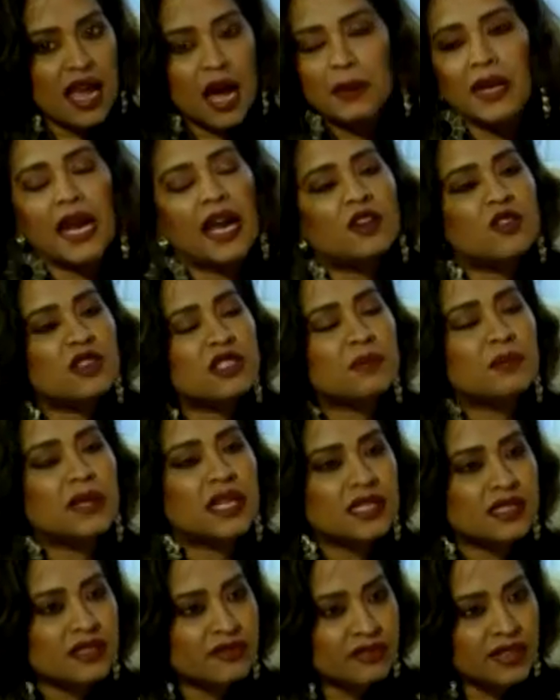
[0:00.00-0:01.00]
I mean, how does a
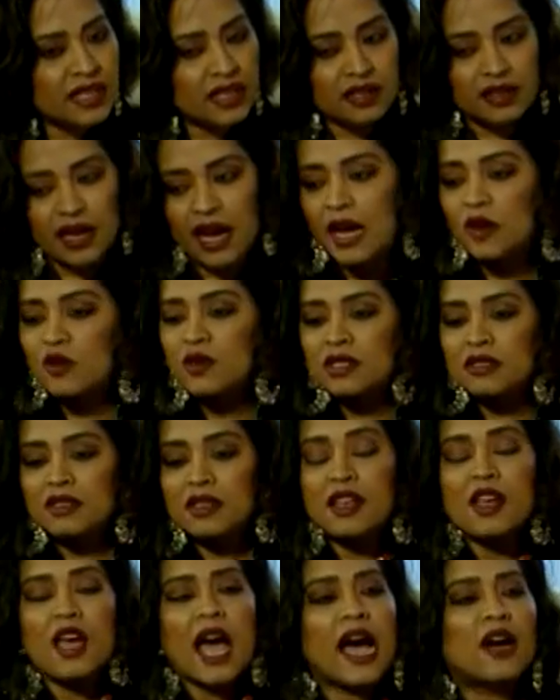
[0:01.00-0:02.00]
person feel? How
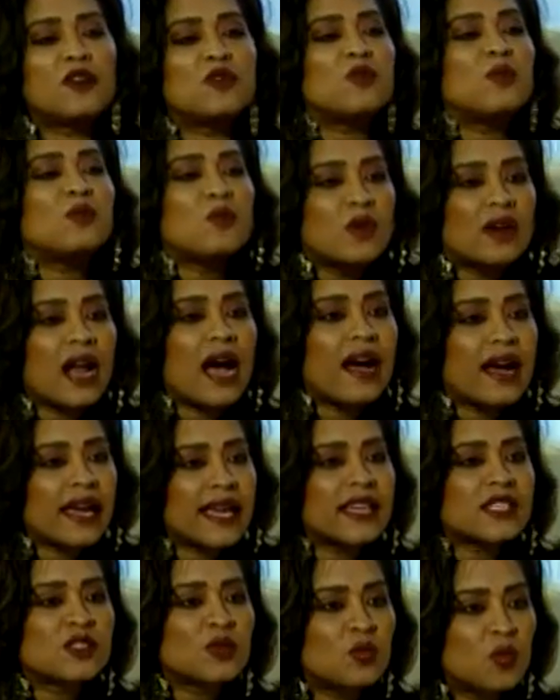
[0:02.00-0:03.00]
would I
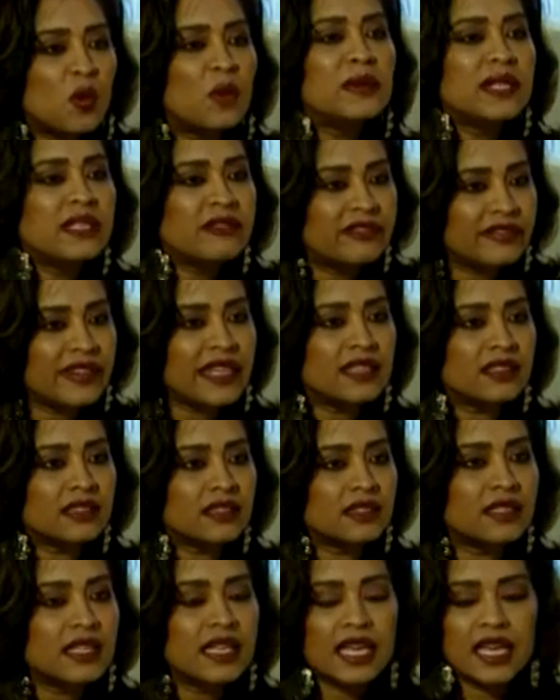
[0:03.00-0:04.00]
as a woman
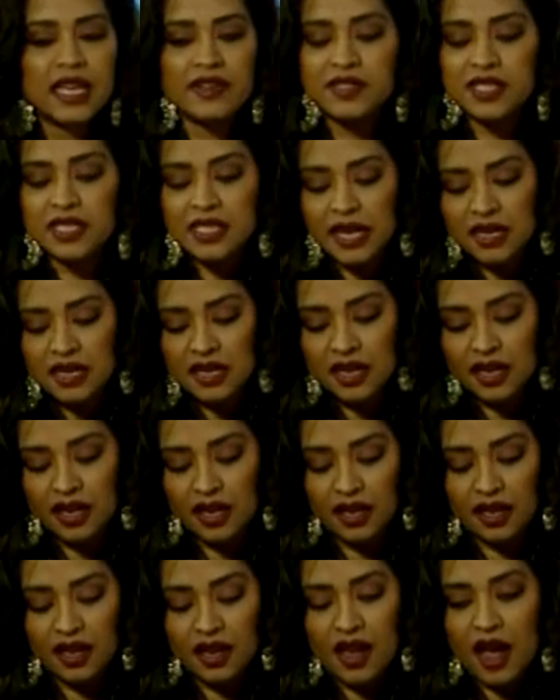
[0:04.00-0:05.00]
feel if
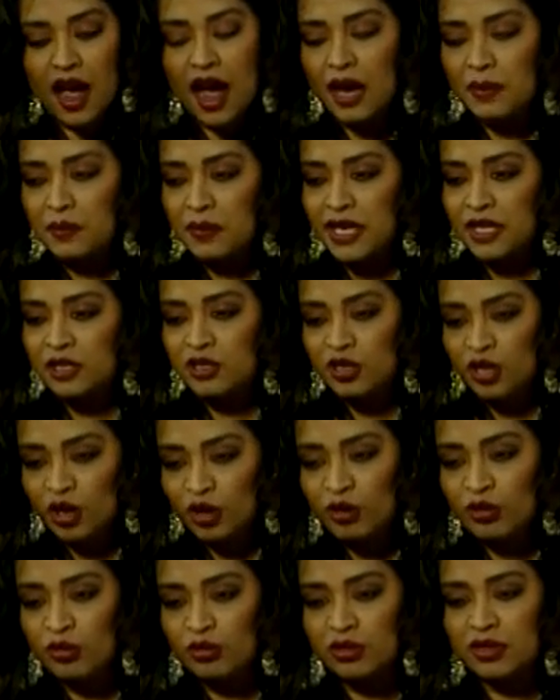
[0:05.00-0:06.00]
suddenly I'm being
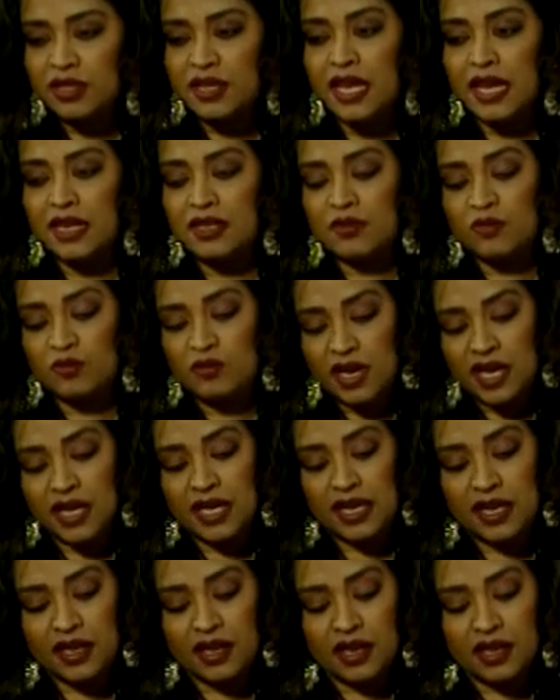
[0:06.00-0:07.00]
told that
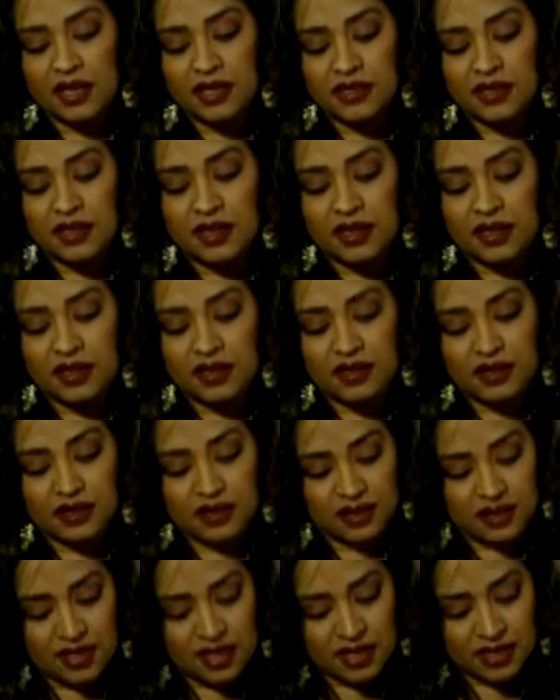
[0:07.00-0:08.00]
really
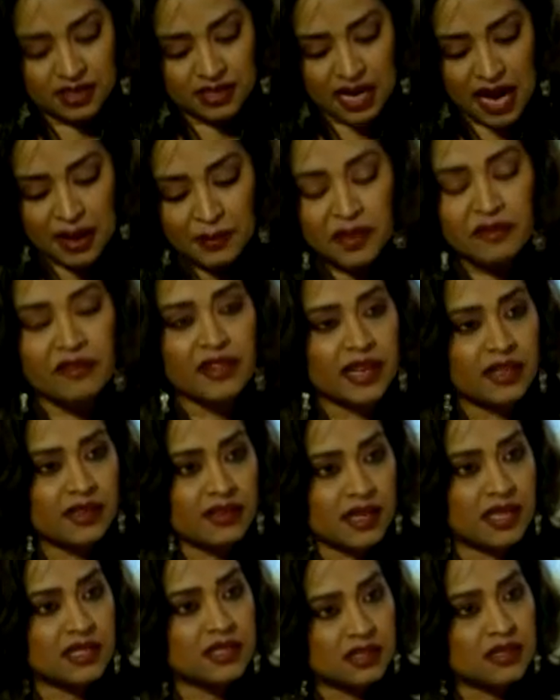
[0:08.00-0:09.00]
the Islamic faith
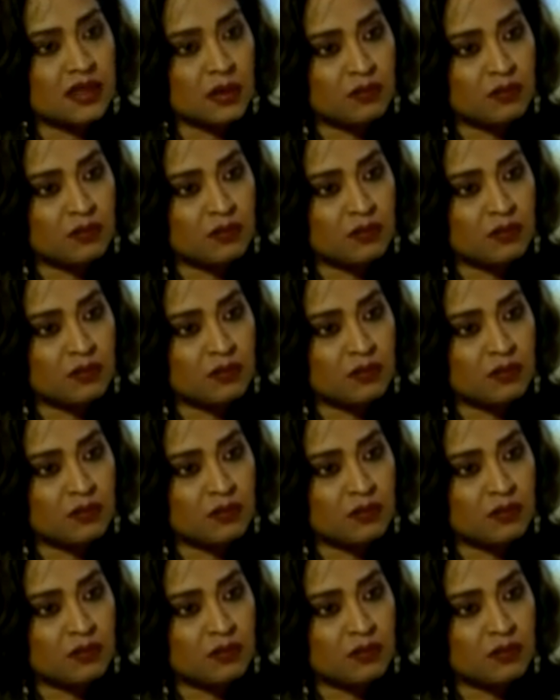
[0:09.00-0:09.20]
is